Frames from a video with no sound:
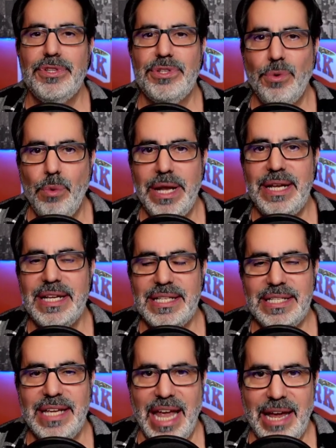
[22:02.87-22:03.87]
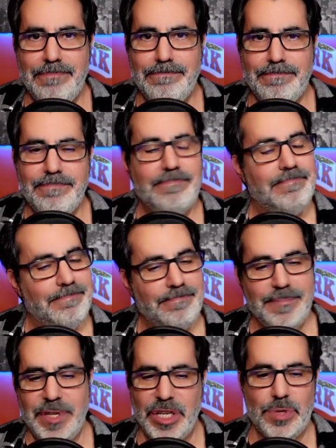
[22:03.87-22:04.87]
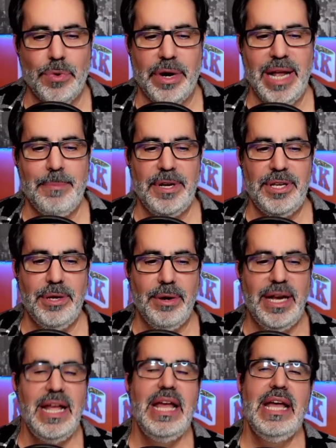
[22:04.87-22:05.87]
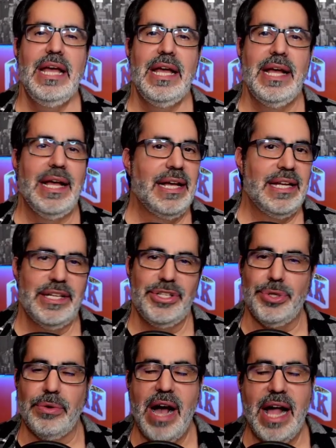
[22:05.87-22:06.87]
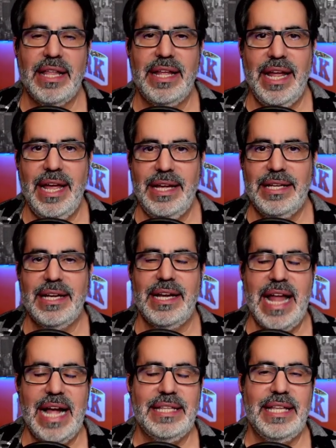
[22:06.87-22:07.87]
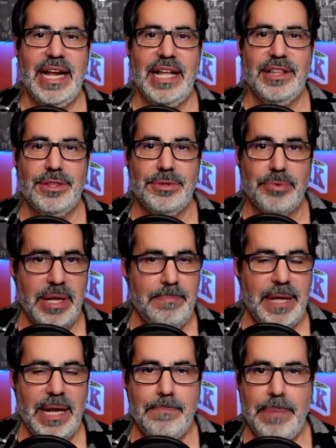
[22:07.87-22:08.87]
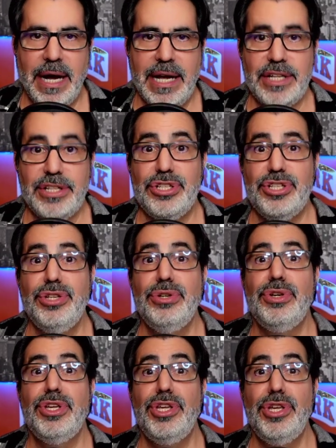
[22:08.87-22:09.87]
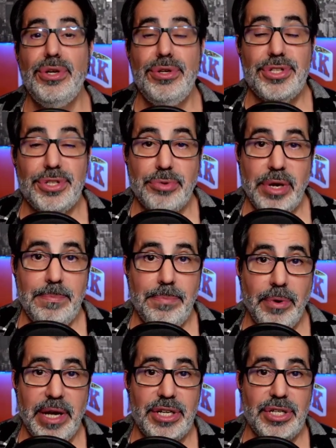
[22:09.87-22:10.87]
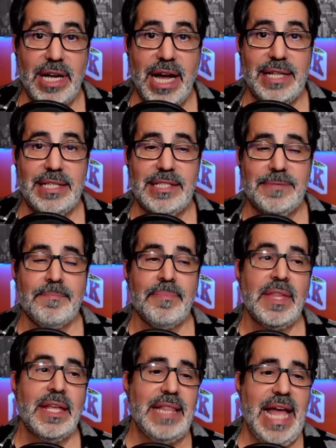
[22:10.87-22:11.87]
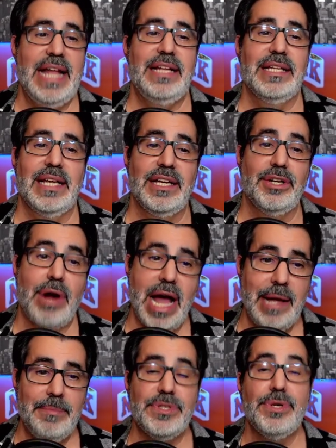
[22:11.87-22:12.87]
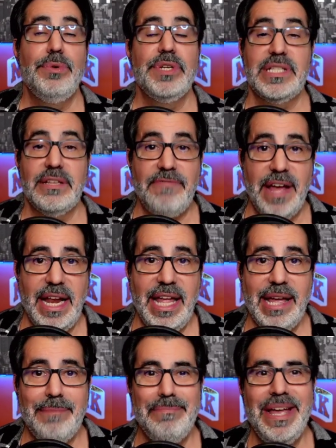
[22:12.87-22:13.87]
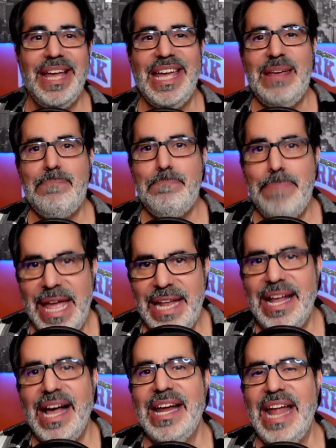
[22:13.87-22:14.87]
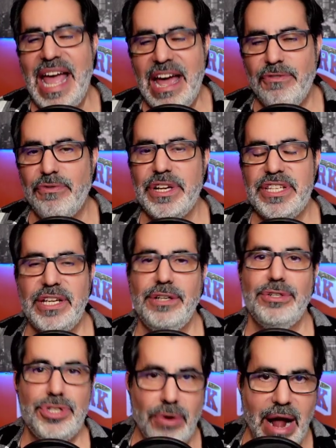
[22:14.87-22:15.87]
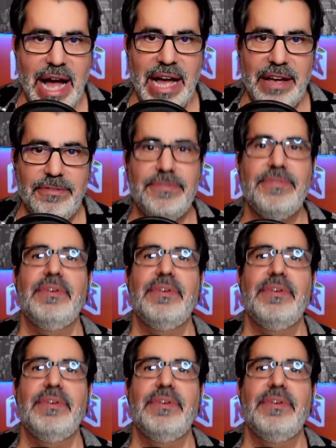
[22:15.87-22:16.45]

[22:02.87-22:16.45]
to win this game. Just weren't able to do it. Jrue Holiday connected on 3 big buckets, 2 huge 3-point shots that Grimes, who was defending him, he bit on every single drive